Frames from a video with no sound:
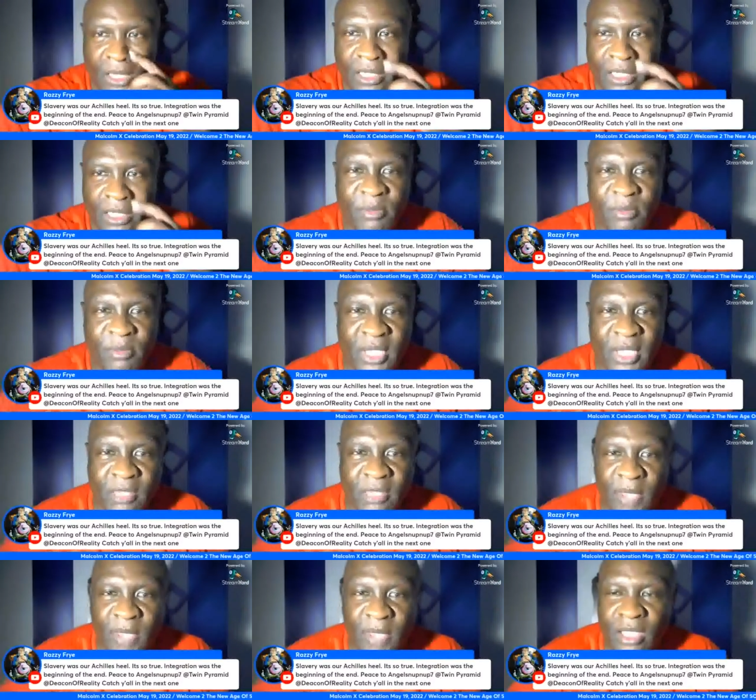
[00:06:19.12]
Let me
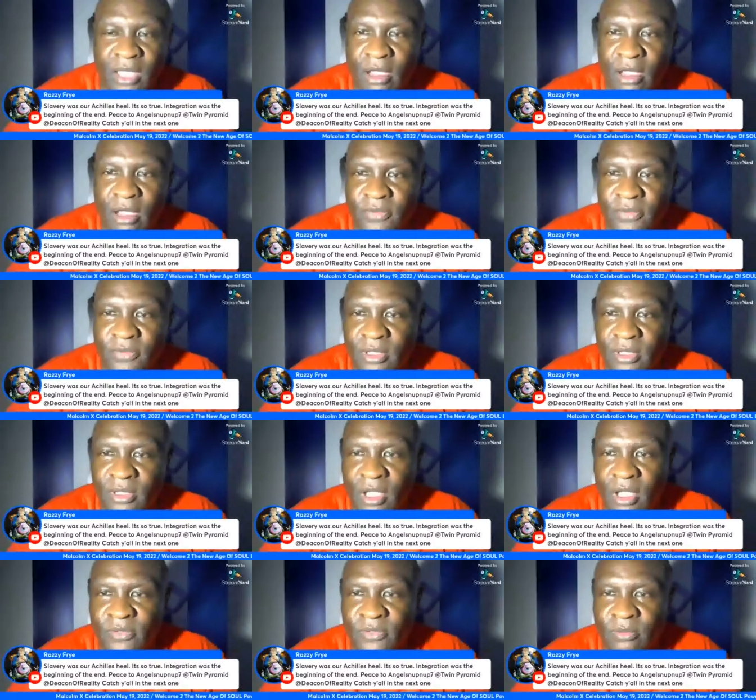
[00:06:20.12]
piggyback off of
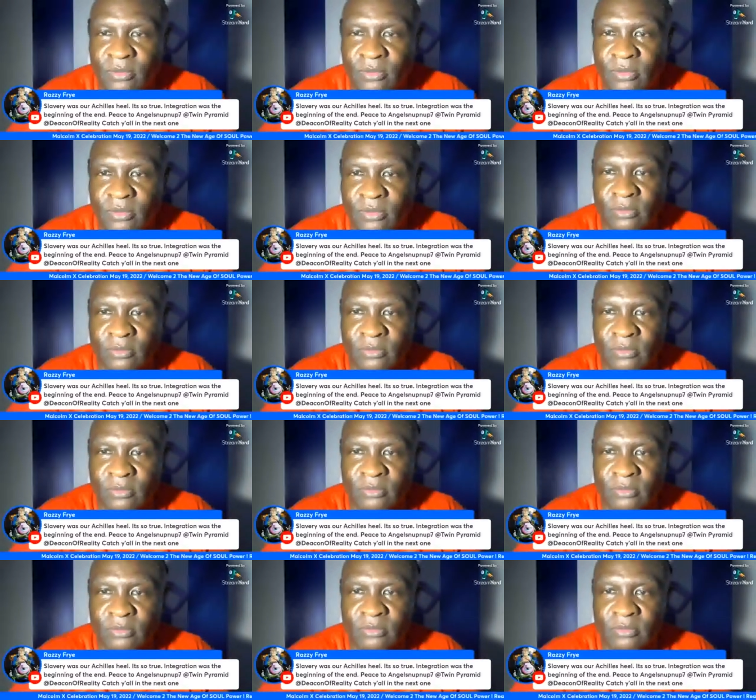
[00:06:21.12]
off of
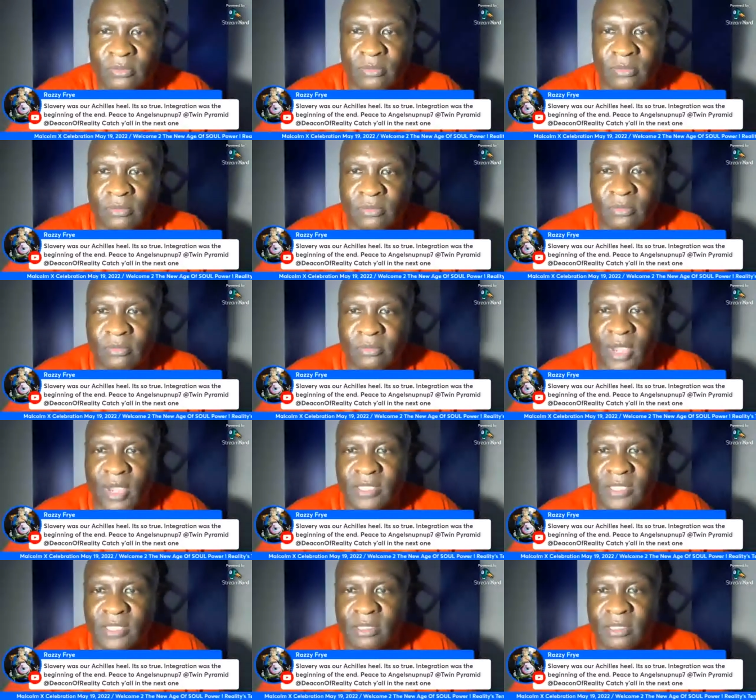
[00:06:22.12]

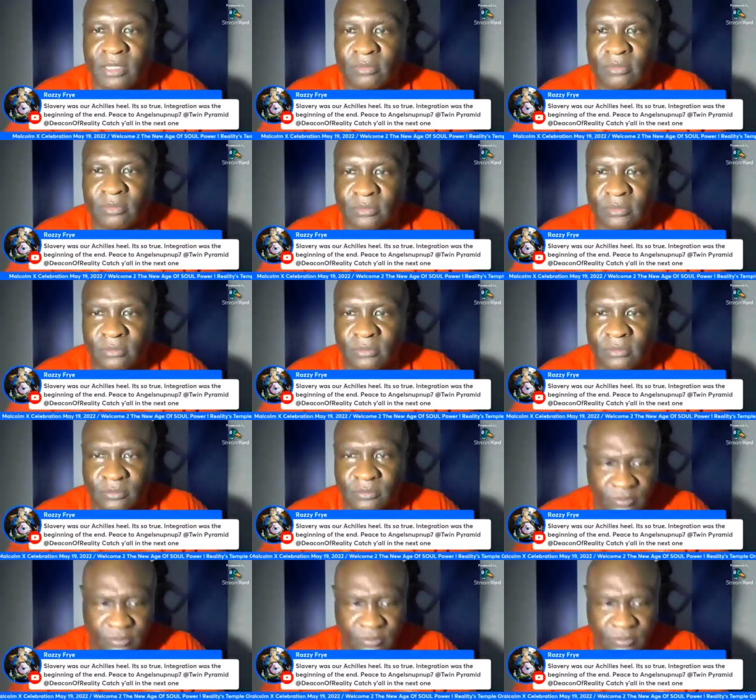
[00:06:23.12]
Razzie. I